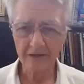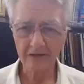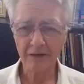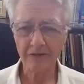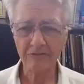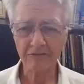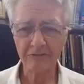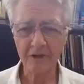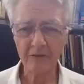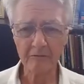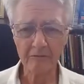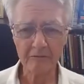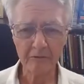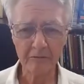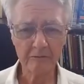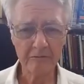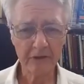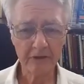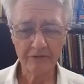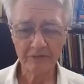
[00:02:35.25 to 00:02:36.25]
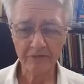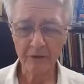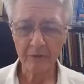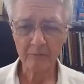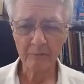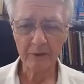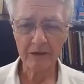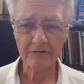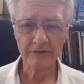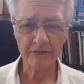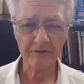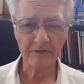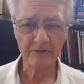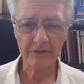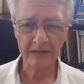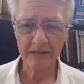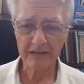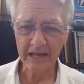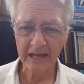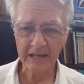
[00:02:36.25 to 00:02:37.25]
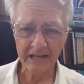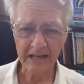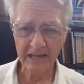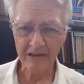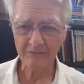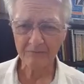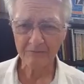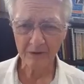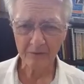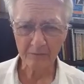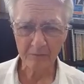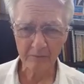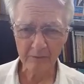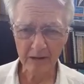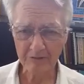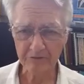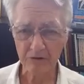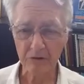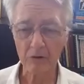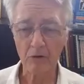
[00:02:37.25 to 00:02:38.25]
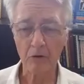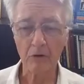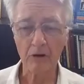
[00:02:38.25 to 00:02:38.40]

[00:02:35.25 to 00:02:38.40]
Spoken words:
Now, some patients did not have fibromyalgia,